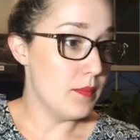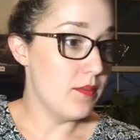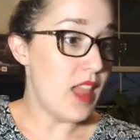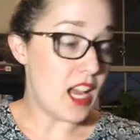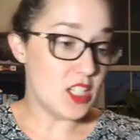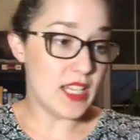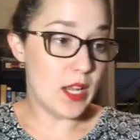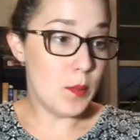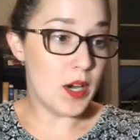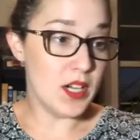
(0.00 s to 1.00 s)
Flash
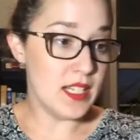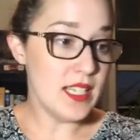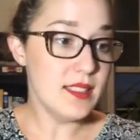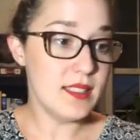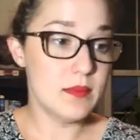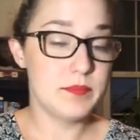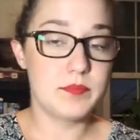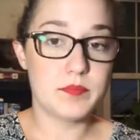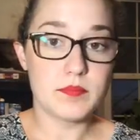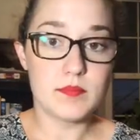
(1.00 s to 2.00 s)
sale parties.
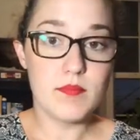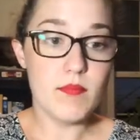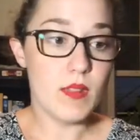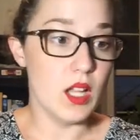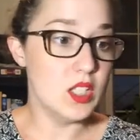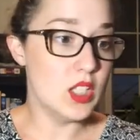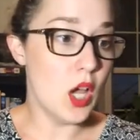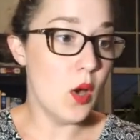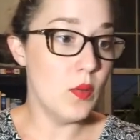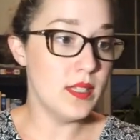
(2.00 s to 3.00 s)

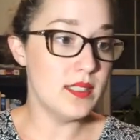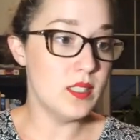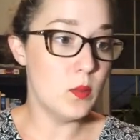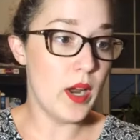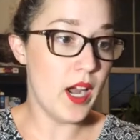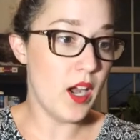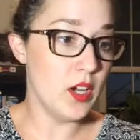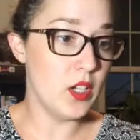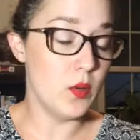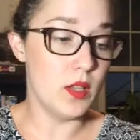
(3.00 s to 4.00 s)
So this is where
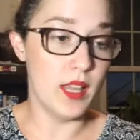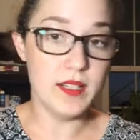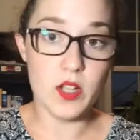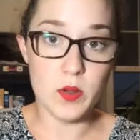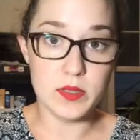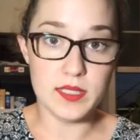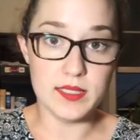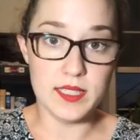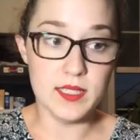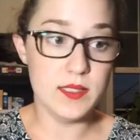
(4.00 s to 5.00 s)
you collect
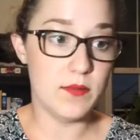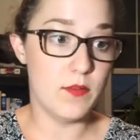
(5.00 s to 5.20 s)
hostesses